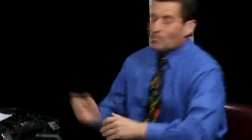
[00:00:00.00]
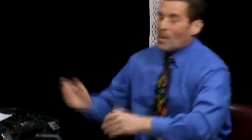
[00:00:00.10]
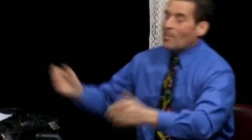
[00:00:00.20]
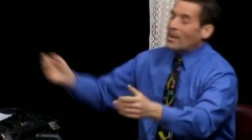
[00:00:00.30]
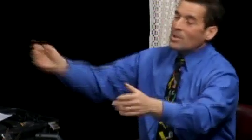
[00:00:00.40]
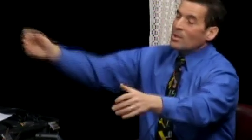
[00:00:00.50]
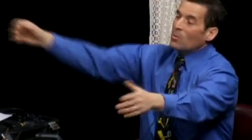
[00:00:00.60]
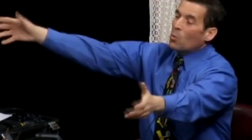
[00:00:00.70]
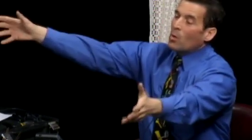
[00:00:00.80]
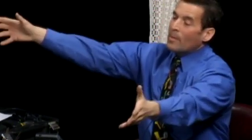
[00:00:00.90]
Imagine the
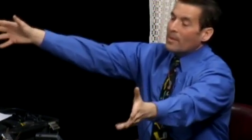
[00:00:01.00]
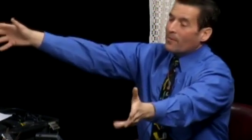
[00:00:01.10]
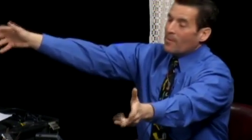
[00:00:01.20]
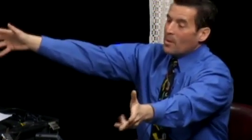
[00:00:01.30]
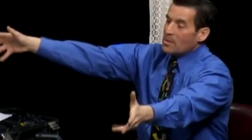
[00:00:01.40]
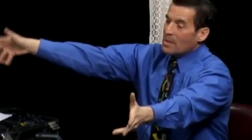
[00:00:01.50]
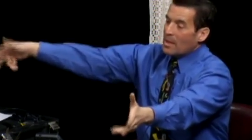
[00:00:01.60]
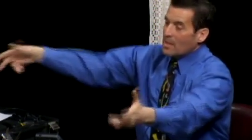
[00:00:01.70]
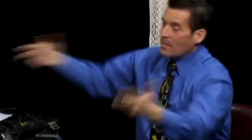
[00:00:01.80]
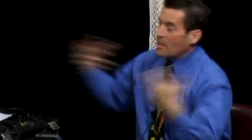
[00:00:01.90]
warm air from outside
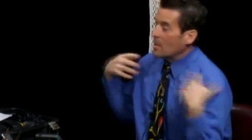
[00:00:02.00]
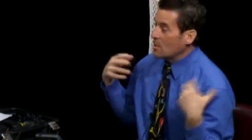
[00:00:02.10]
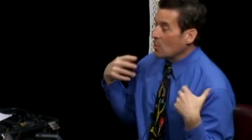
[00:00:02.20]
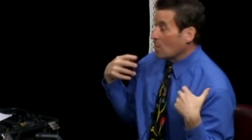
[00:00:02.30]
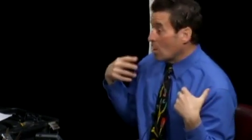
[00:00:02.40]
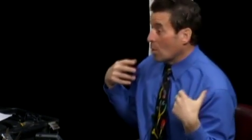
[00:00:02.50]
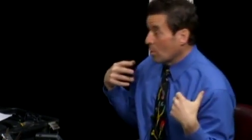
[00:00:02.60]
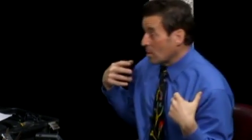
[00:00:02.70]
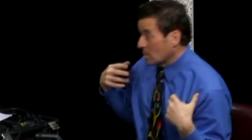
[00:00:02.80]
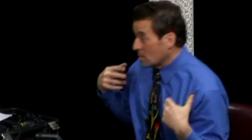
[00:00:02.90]
coming into a
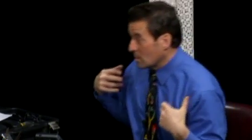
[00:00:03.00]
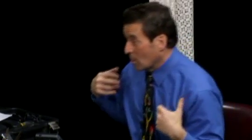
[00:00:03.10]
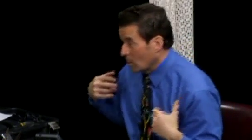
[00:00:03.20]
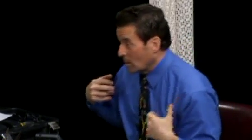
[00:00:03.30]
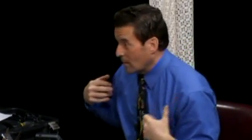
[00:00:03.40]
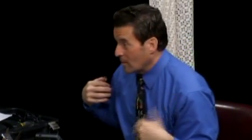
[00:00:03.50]
colder, lower level.